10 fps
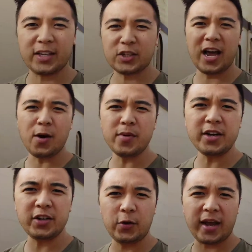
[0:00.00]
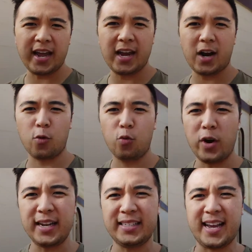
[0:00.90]
Okay, so now I'm going to do a
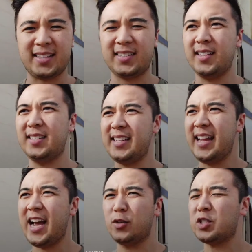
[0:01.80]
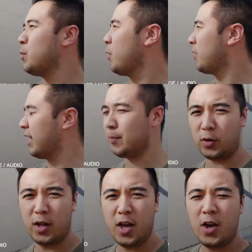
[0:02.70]
running test and see how smooth the
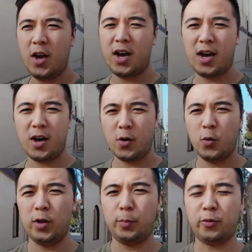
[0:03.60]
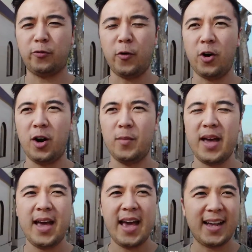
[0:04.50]
gimbal will
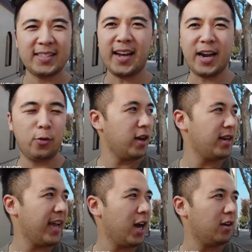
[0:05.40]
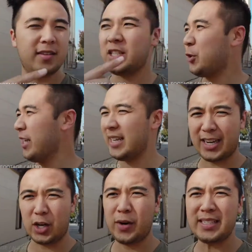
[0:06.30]
perform as I run down the street
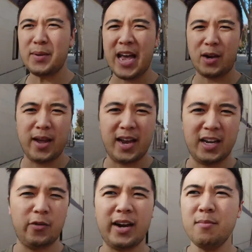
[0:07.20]
like a crazy madman. You